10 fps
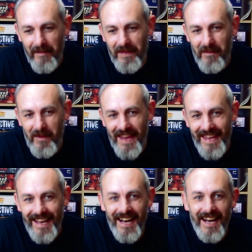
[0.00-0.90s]
Then
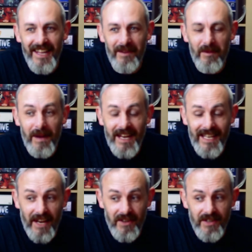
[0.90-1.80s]
we played
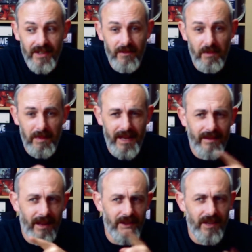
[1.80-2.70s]
London,
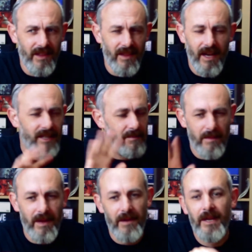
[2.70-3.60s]
and I can't
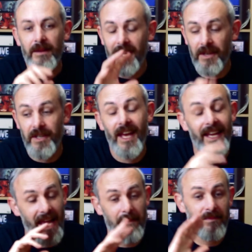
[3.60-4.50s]
remember anyway. London,
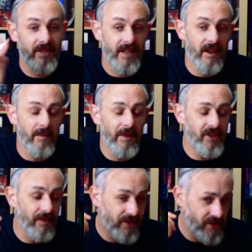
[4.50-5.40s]
again, on my
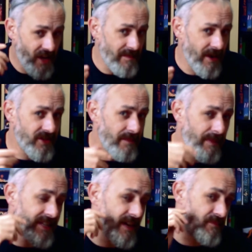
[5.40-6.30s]
shelf, a shame actually. I
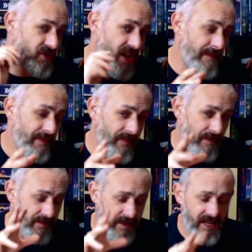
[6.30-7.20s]
picked it up cheap,
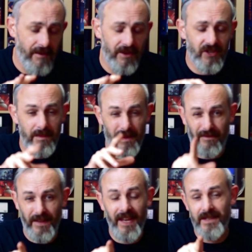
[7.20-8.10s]
it's been going cheap, and I
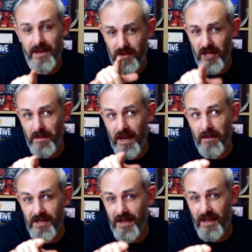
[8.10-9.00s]
think it's on cheap on
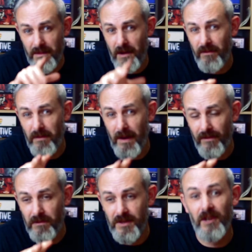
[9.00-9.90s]
Amazon at the moment for about
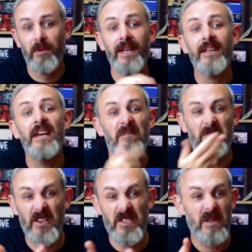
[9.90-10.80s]
14 quid.
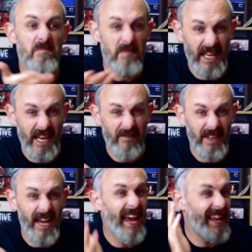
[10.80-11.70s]
Advice to you, pick it up for
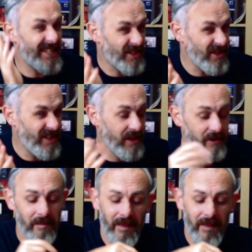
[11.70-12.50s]
that, it's a good deal.